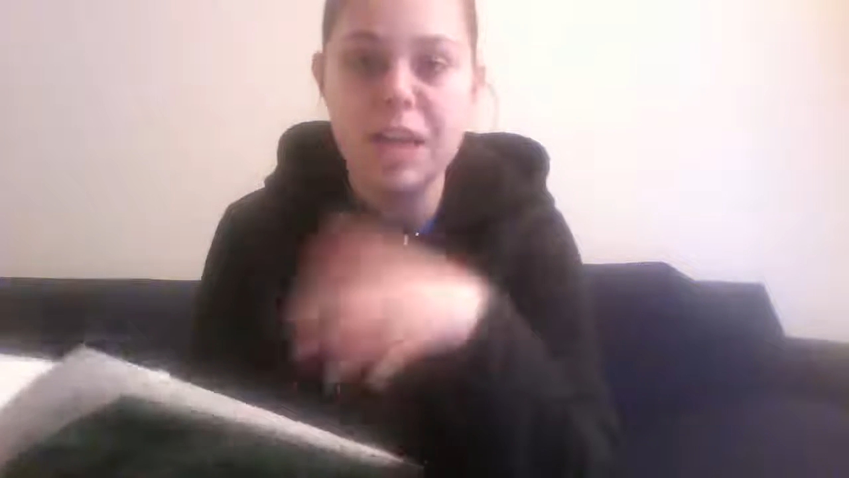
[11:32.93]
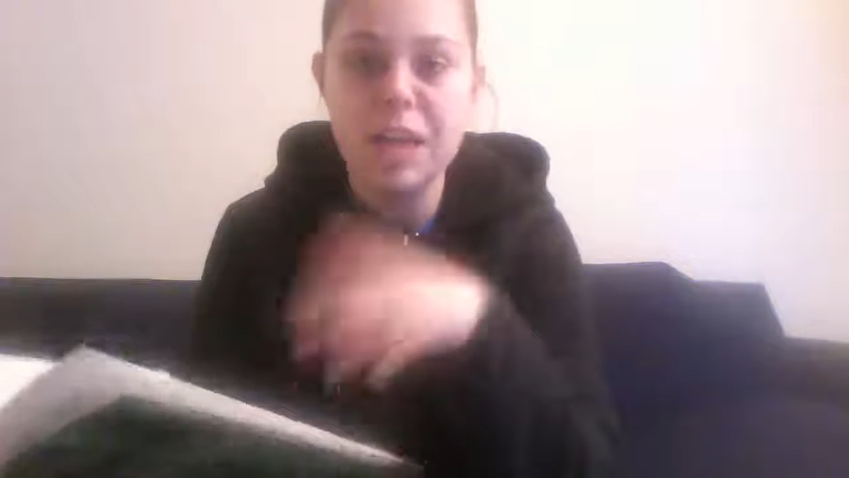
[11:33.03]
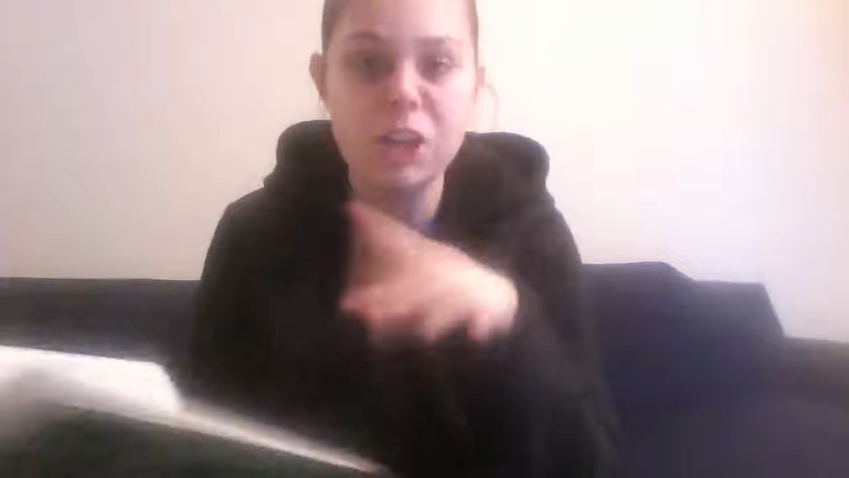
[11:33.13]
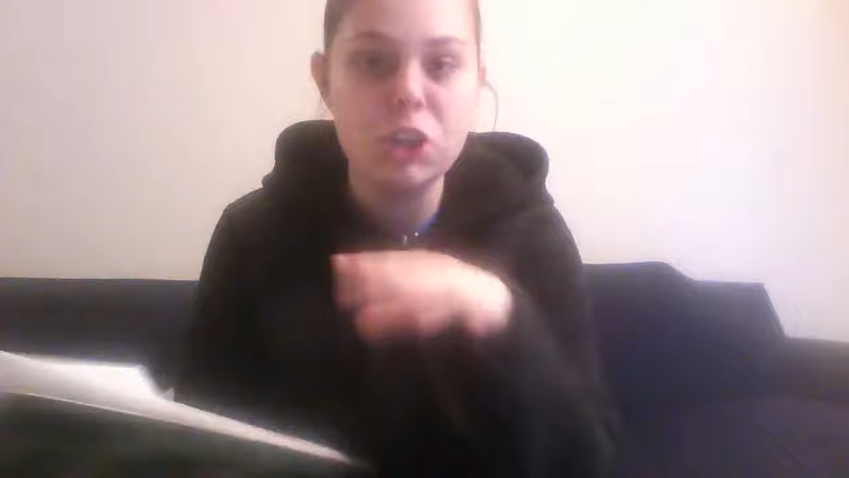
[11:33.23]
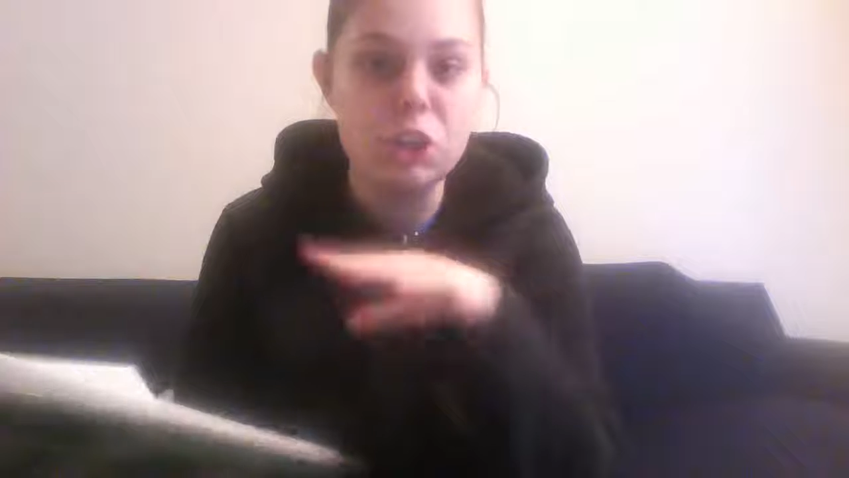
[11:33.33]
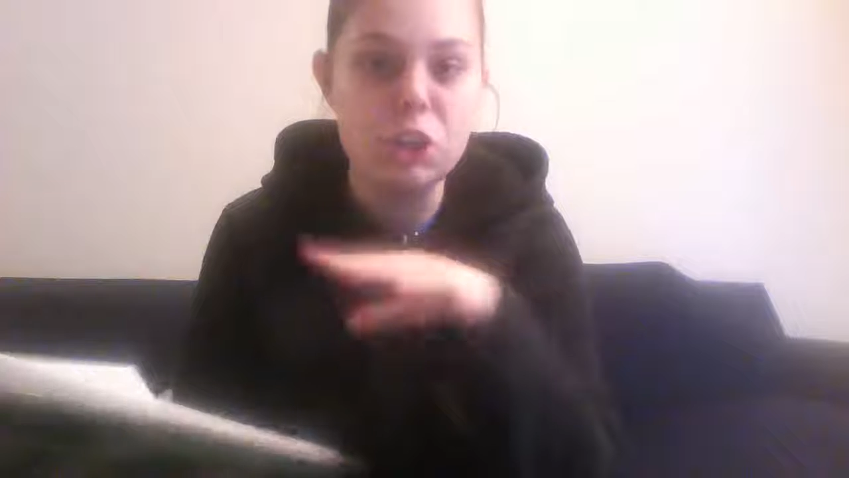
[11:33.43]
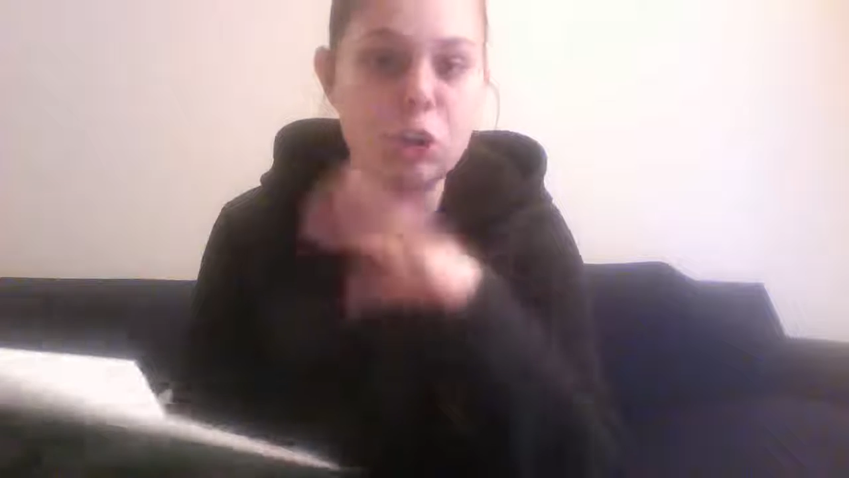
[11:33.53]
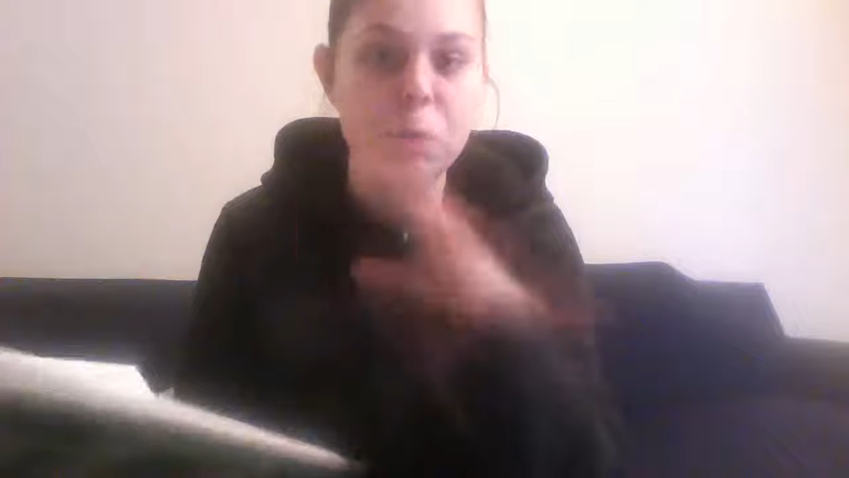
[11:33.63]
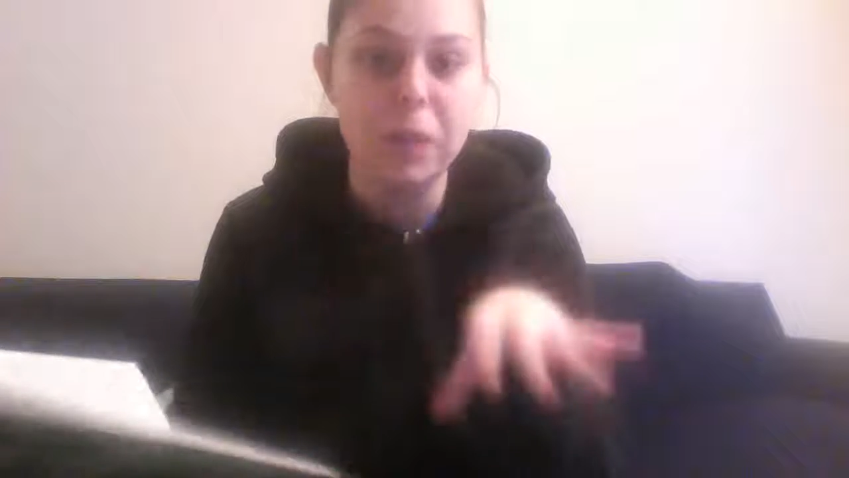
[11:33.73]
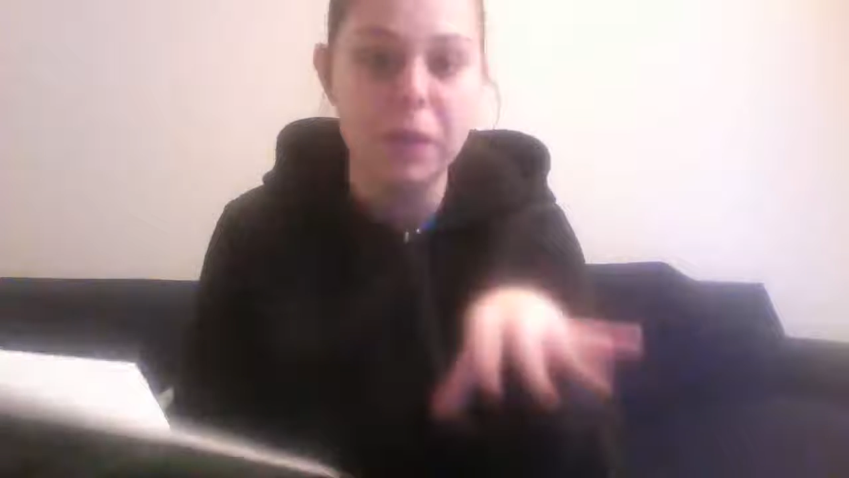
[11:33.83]
Each
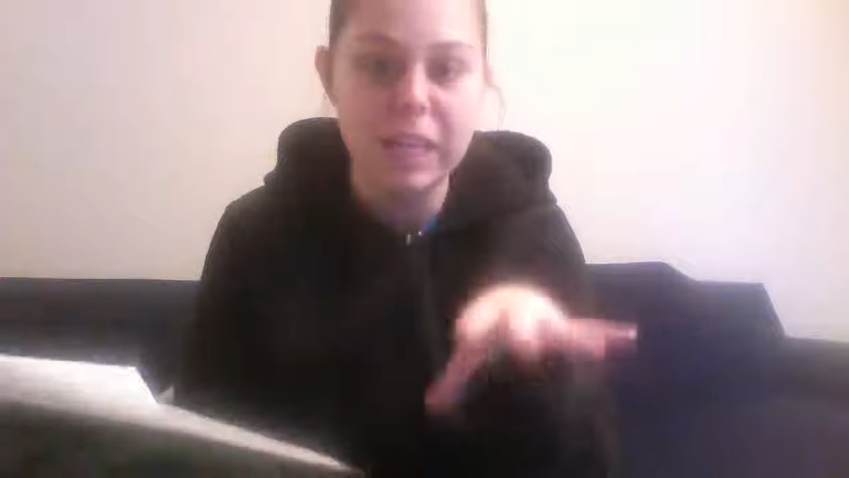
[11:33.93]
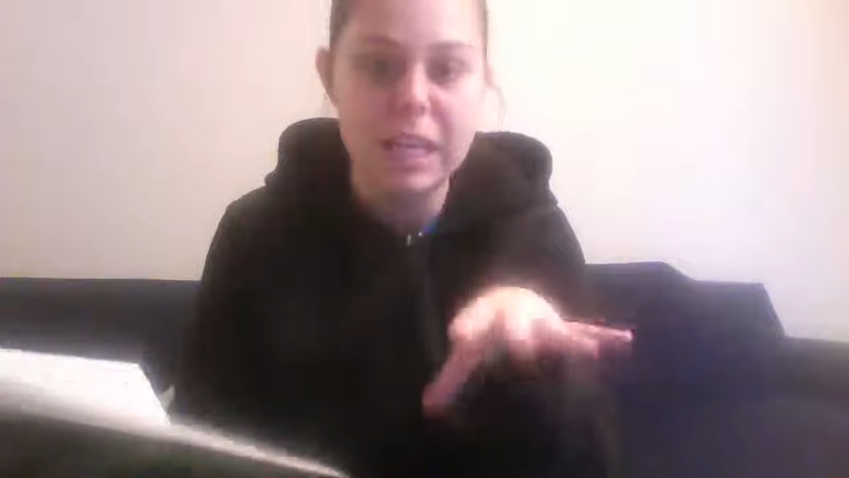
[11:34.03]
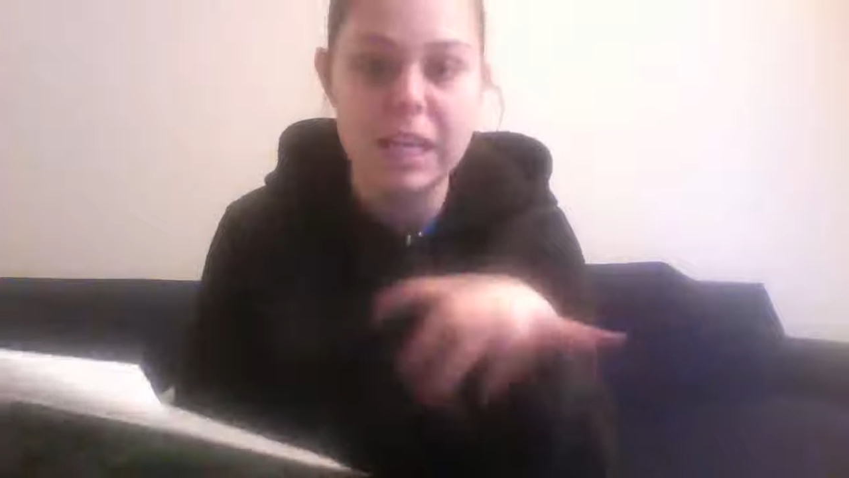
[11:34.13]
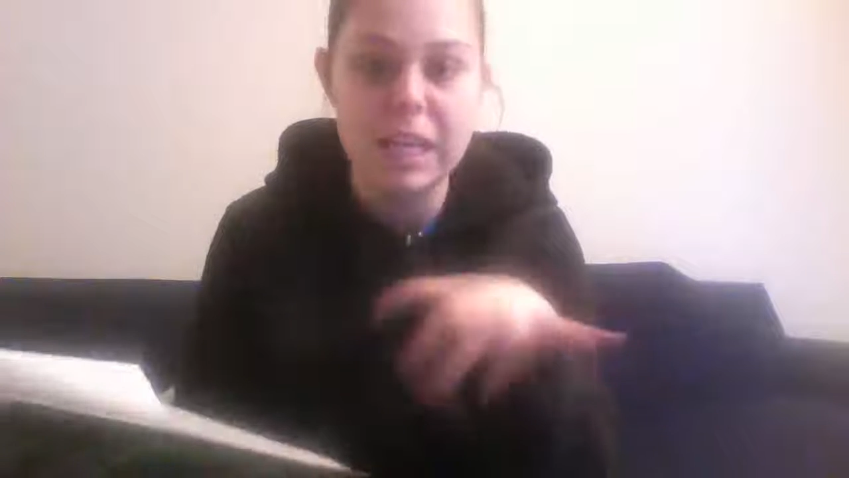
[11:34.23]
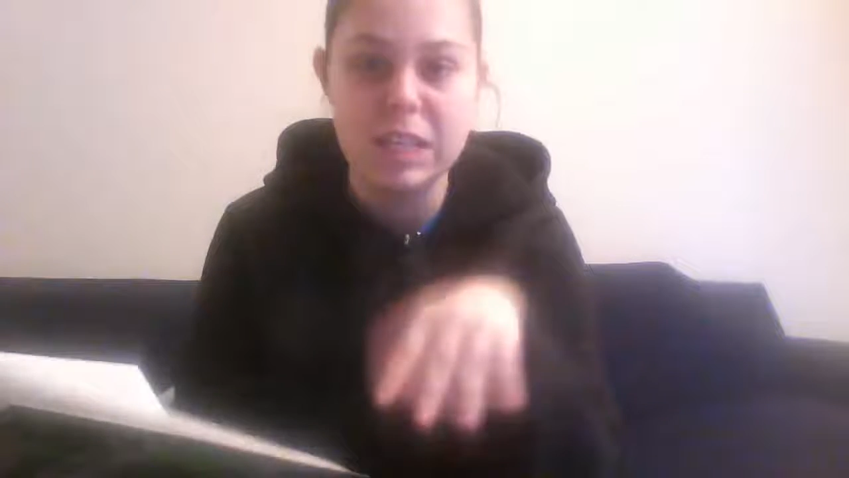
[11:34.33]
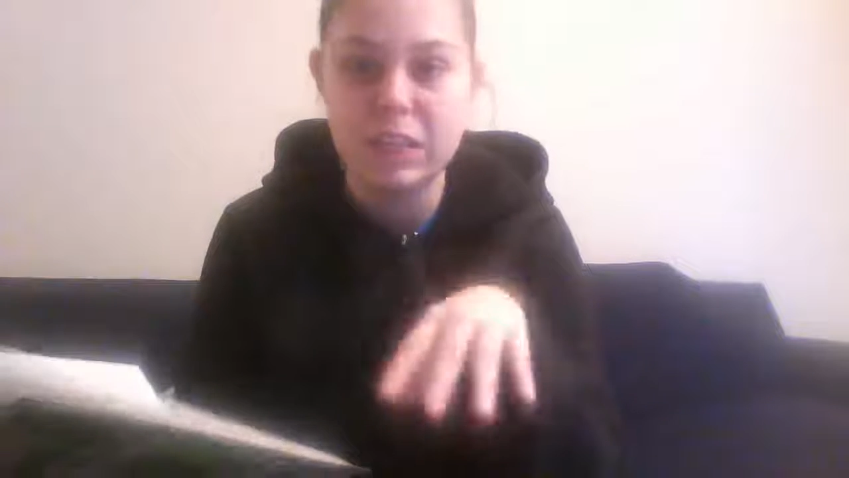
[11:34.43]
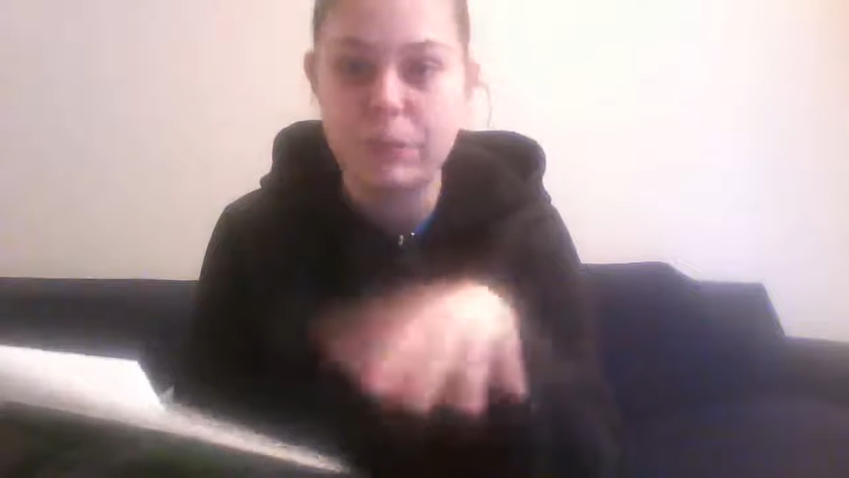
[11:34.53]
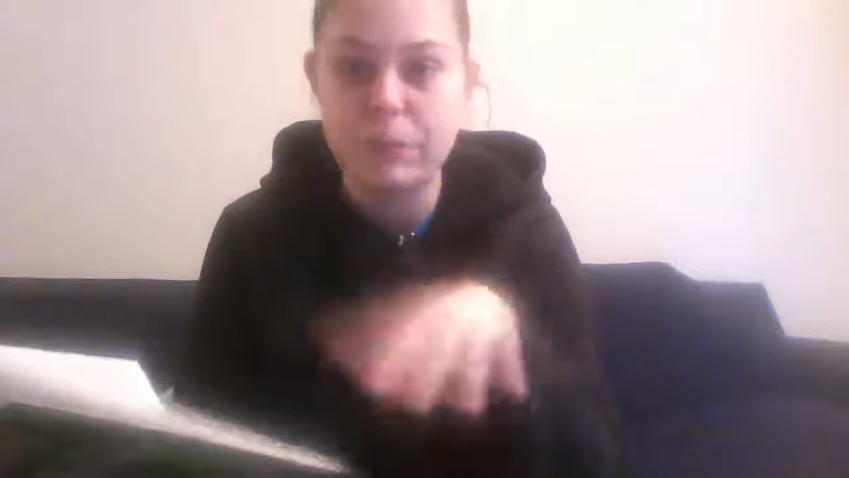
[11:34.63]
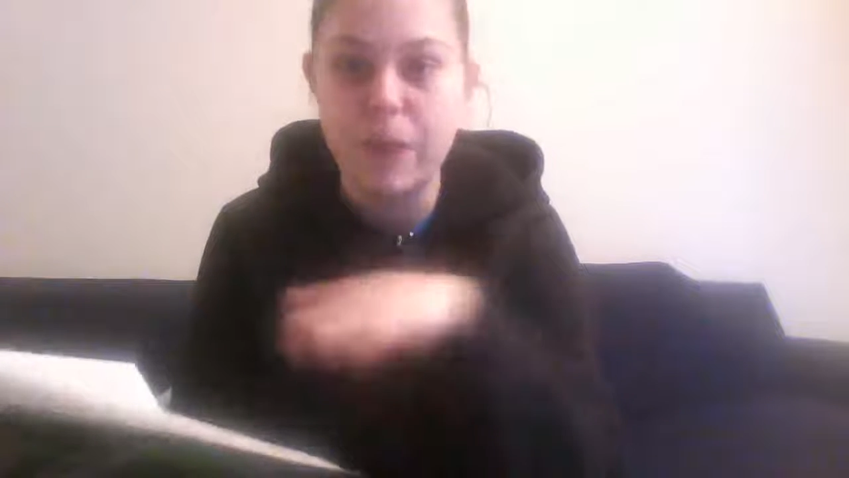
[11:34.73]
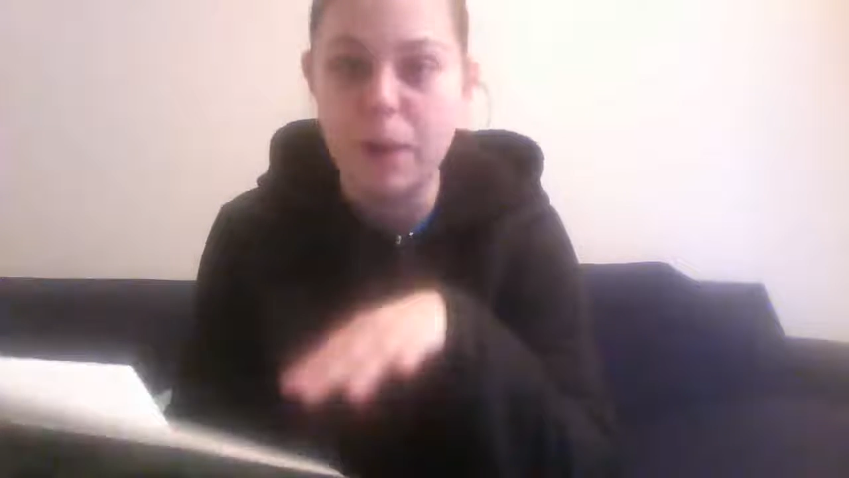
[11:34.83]
Jubilee is